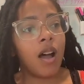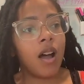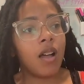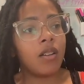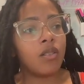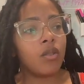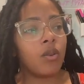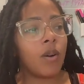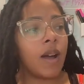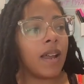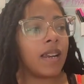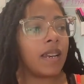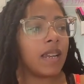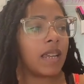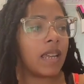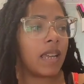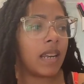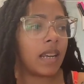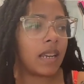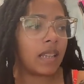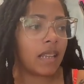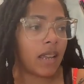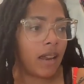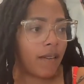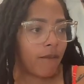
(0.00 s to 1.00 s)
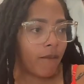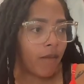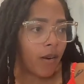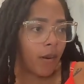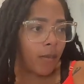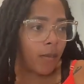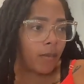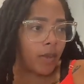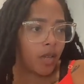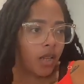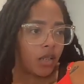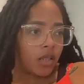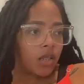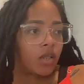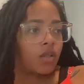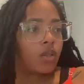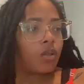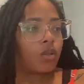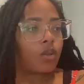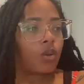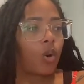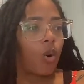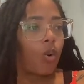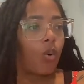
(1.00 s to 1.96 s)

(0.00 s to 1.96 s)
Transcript: Uh, do I need anything from the store?